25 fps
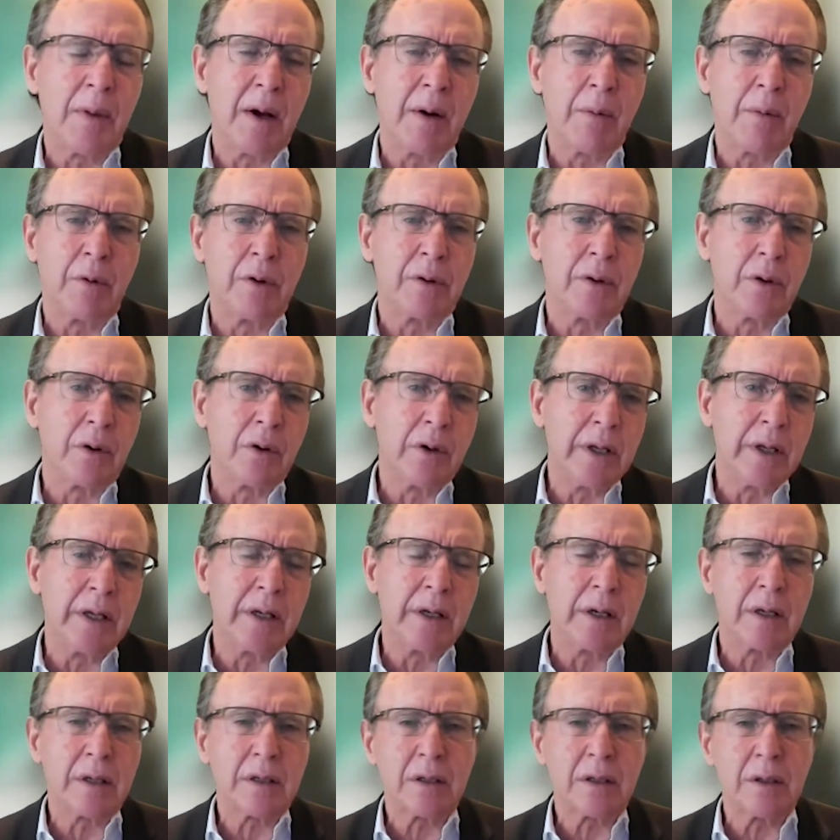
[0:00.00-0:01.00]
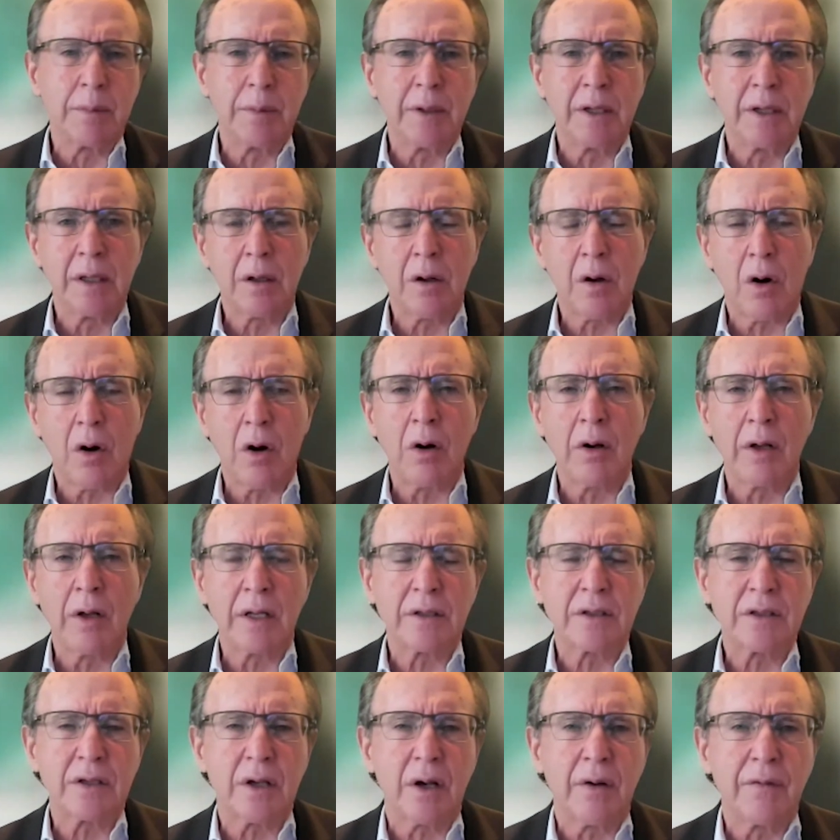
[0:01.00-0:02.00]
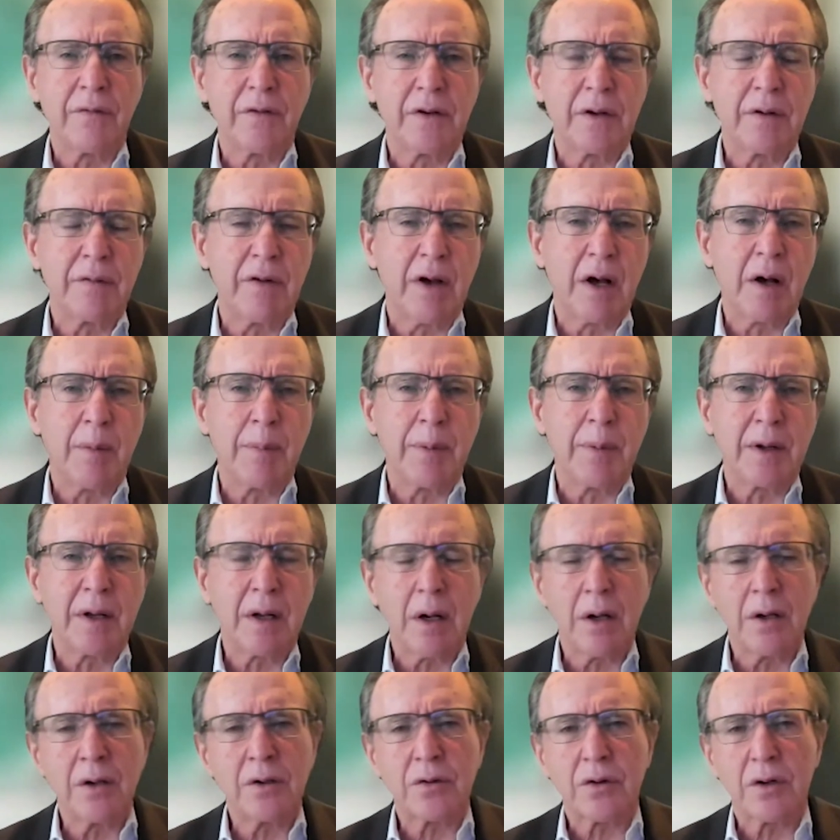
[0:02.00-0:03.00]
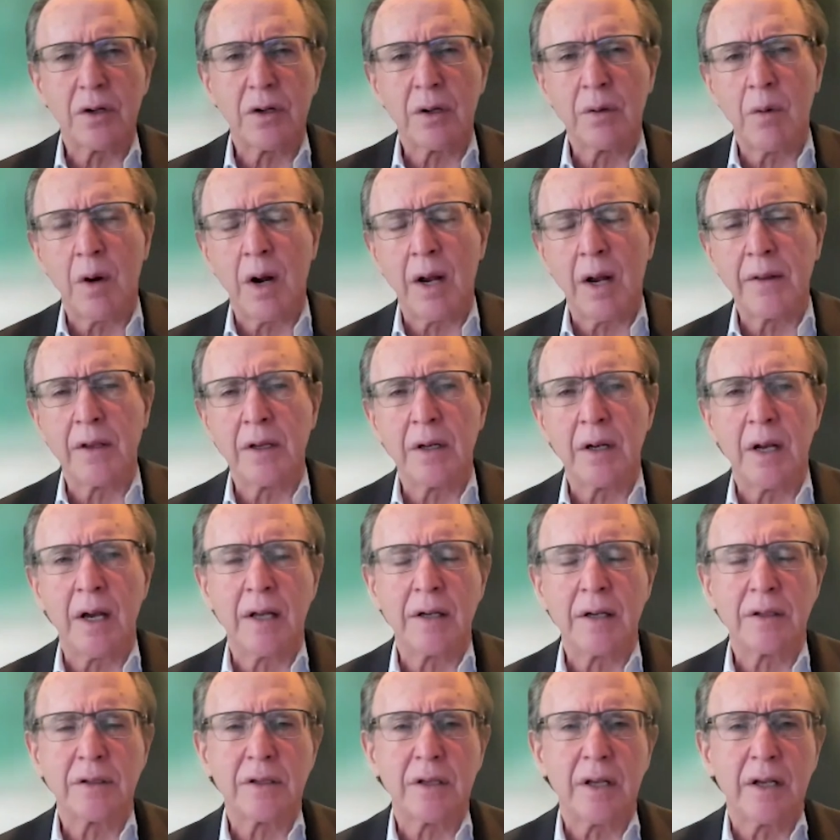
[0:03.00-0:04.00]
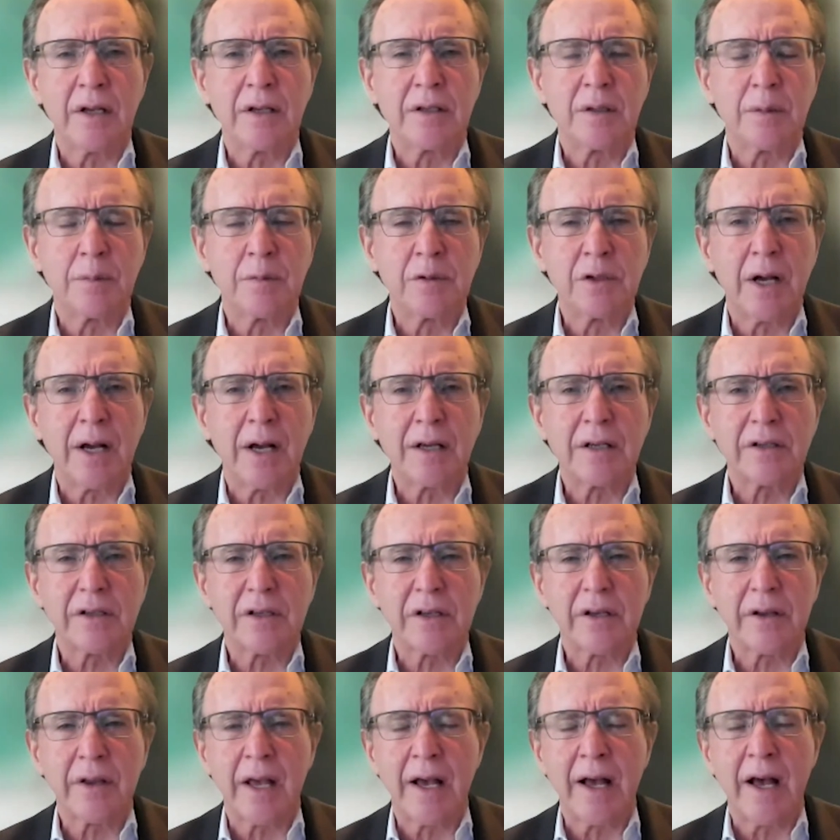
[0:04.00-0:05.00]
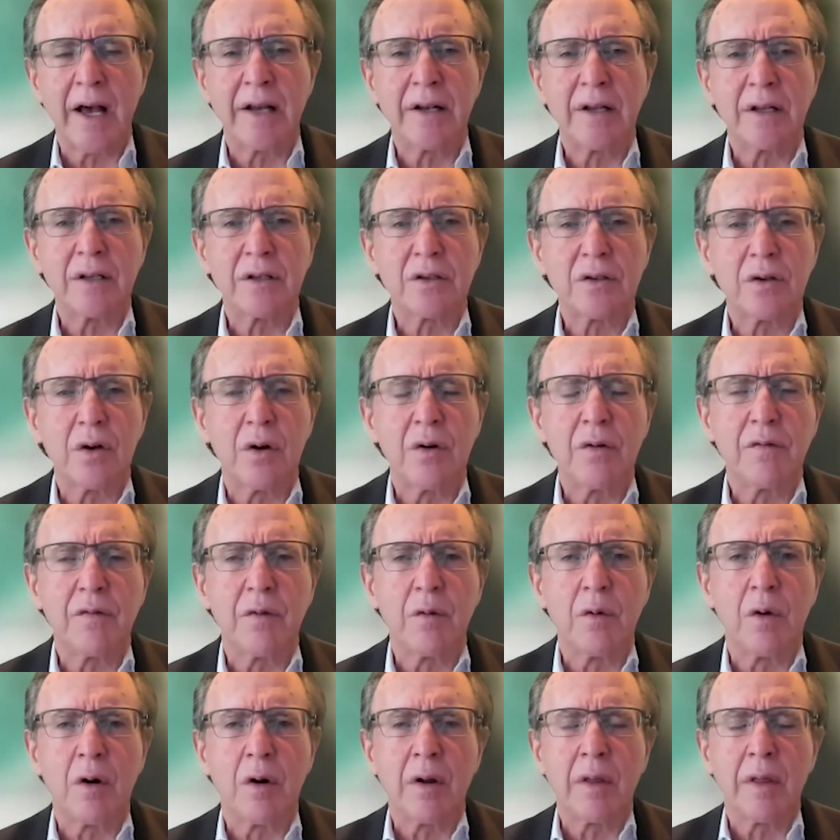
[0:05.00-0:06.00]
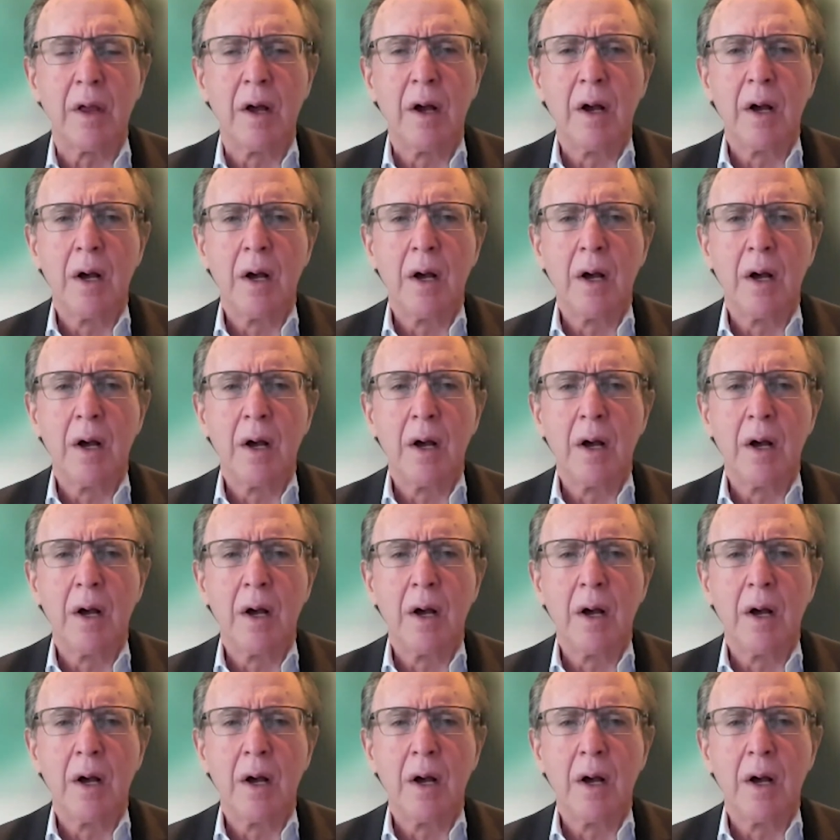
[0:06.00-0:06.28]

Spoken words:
that would lead it to be calling itself a developing country, why the United States objects to that, and so forth.